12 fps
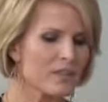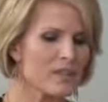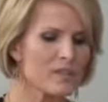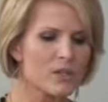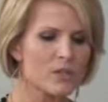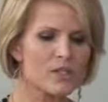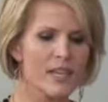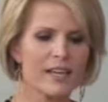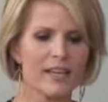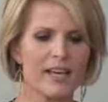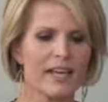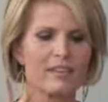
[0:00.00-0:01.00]
So you just
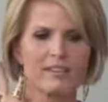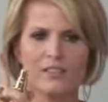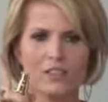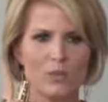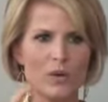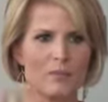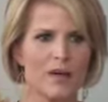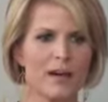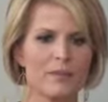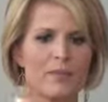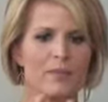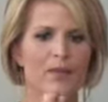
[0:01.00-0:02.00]
take, again, just one
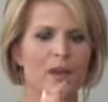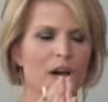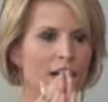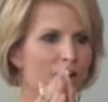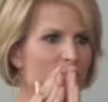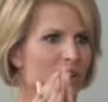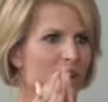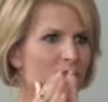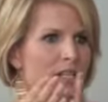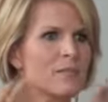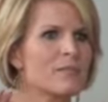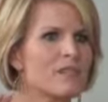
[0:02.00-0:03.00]
pump on your
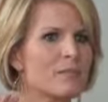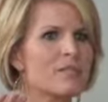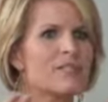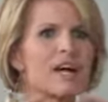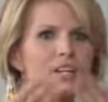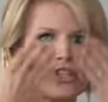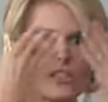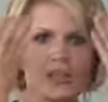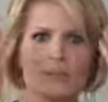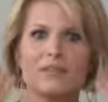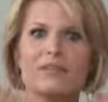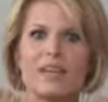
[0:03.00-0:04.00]
fingertips and then massage this
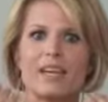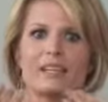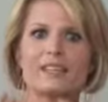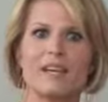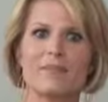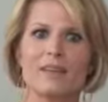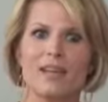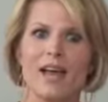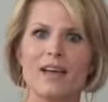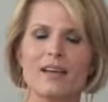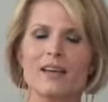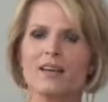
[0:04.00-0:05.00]
up the face and up the
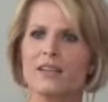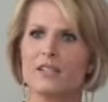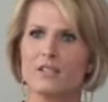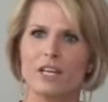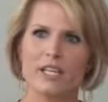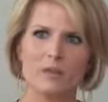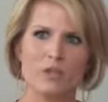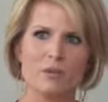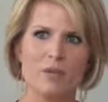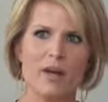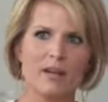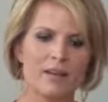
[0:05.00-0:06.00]
neck. So Jess, would
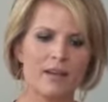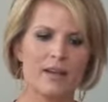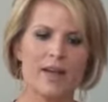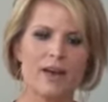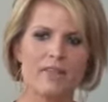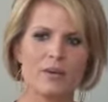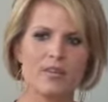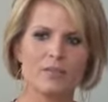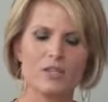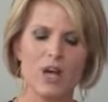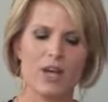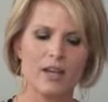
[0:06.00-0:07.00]
you mind? I'm going to have it as
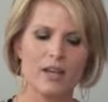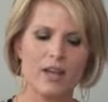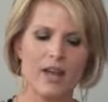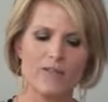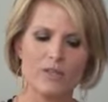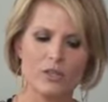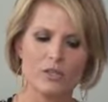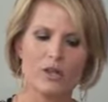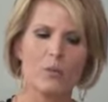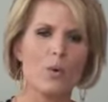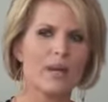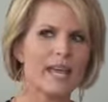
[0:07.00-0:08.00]
I'm talking. I'll have you just
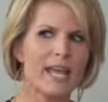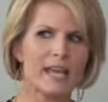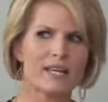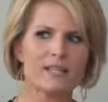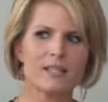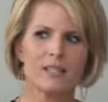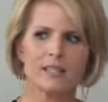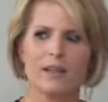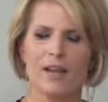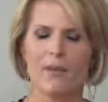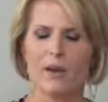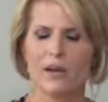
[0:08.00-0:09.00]
on one hand.
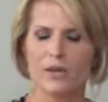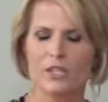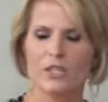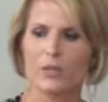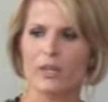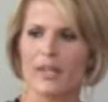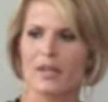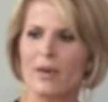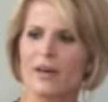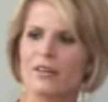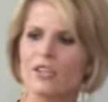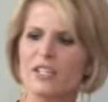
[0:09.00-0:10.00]
I want her just to put like
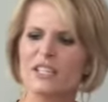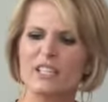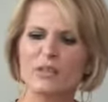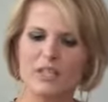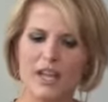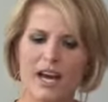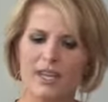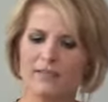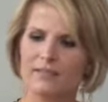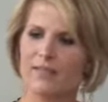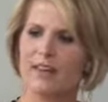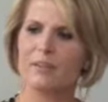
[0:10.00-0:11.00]
about just a little
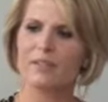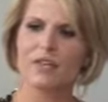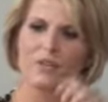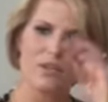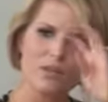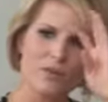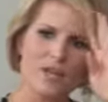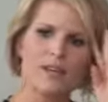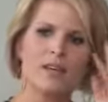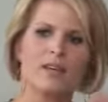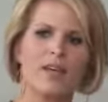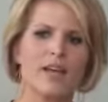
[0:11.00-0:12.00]
dot is all that you
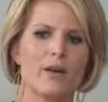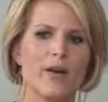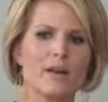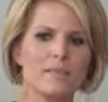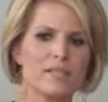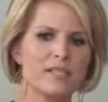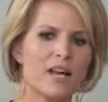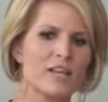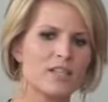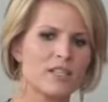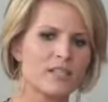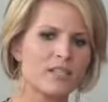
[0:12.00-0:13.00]
need. And go ahead and
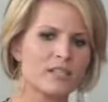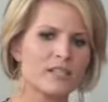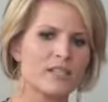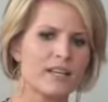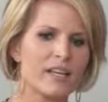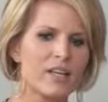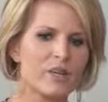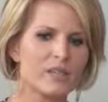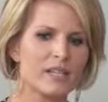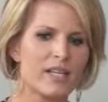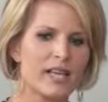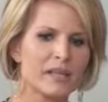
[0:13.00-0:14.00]
massage this in your
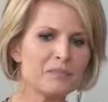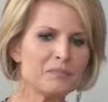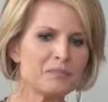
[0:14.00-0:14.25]
skin.